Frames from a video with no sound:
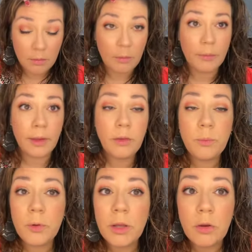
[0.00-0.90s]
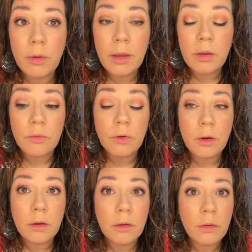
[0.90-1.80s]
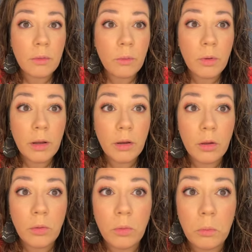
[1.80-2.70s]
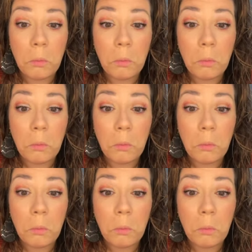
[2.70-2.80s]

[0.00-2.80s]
That's pretty great for one coat.